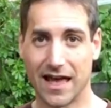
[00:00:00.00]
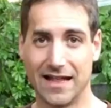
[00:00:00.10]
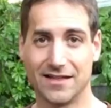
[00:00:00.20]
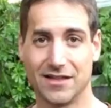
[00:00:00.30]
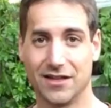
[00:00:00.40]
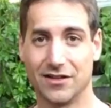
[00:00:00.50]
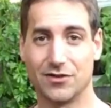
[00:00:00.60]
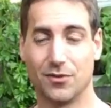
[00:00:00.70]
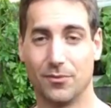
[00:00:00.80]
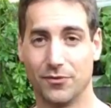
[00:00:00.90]
and
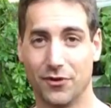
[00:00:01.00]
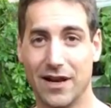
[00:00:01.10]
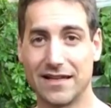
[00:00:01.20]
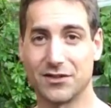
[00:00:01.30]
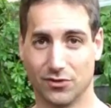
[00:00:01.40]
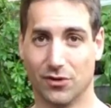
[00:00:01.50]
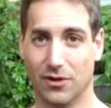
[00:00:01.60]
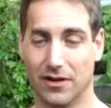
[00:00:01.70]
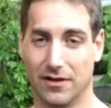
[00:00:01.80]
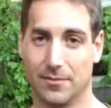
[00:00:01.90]
the, the less you
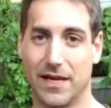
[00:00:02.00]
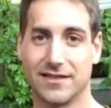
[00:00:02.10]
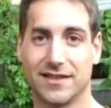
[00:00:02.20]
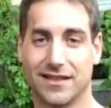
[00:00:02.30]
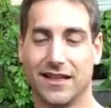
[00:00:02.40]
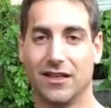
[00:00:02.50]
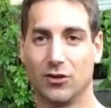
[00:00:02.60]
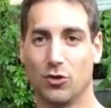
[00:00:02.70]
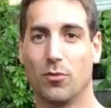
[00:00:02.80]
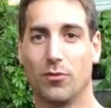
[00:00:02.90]
know
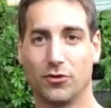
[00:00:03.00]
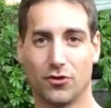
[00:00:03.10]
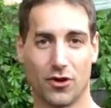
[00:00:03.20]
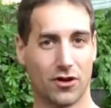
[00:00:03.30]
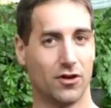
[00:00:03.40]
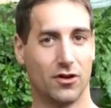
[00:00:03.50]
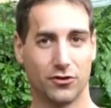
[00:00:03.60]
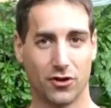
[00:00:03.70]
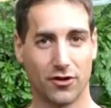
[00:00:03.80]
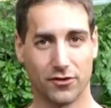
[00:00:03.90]
basically you you know
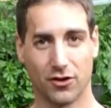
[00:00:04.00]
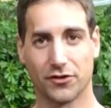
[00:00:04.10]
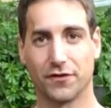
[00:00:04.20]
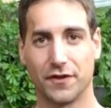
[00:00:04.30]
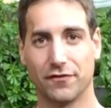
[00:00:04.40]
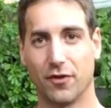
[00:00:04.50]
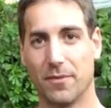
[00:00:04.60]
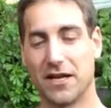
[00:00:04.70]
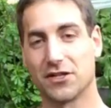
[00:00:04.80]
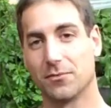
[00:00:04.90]
you learn a lot of
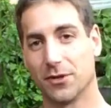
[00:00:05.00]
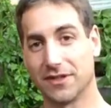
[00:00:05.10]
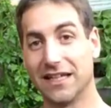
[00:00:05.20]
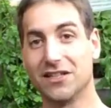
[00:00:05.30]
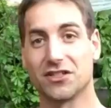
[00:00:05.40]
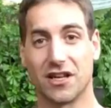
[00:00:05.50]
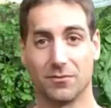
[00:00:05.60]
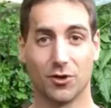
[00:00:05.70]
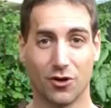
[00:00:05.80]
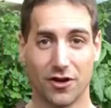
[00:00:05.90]
information but each
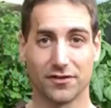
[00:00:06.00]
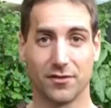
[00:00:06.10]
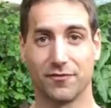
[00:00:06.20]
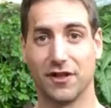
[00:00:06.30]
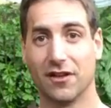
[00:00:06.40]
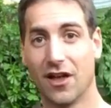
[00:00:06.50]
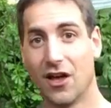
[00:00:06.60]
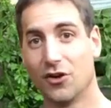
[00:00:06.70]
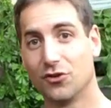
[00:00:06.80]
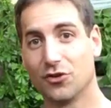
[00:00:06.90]
time you learn something
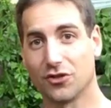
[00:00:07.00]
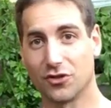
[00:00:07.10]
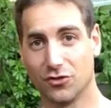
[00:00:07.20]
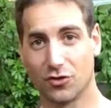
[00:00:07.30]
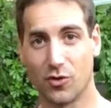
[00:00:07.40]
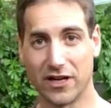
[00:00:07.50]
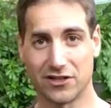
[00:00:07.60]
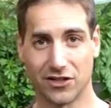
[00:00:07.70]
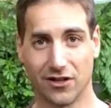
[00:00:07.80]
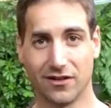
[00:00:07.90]
you got a new
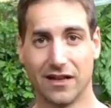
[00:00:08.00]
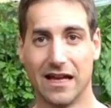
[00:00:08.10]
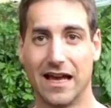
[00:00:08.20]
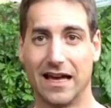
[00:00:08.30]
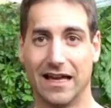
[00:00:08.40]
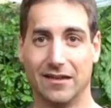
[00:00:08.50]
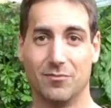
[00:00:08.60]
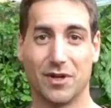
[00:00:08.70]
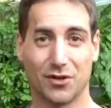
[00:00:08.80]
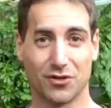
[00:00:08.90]
question
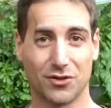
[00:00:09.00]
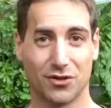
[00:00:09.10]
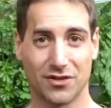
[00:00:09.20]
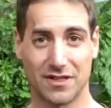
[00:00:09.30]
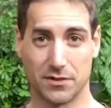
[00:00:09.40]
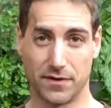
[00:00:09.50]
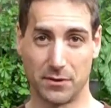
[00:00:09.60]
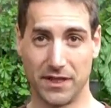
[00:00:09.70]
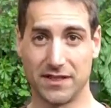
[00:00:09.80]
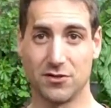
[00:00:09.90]
and because you got this
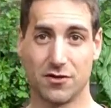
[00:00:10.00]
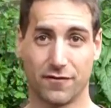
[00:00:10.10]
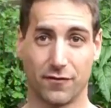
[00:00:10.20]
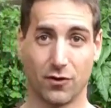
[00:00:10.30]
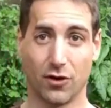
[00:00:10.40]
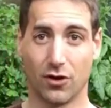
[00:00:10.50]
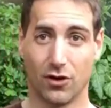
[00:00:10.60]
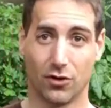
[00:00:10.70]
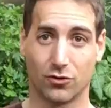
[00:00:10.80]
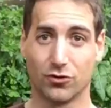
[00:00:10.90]
variety of
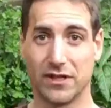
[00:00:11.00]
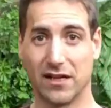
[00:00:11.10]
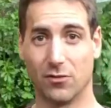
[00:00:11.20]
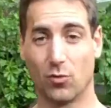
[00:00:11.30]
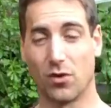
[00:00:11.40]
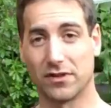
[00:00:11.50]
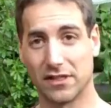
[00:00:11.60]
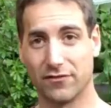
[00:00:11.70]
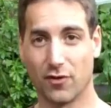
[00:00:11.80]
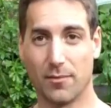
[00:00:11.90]
uh, good and
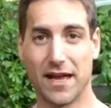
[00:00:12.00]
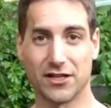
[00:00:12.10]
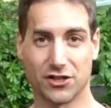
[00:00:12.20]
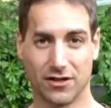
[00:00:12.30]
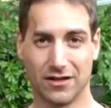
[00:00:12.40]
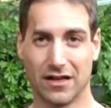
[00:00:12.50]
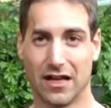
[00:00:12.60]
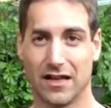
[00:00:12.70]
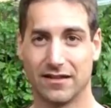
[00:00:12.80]
wrong information,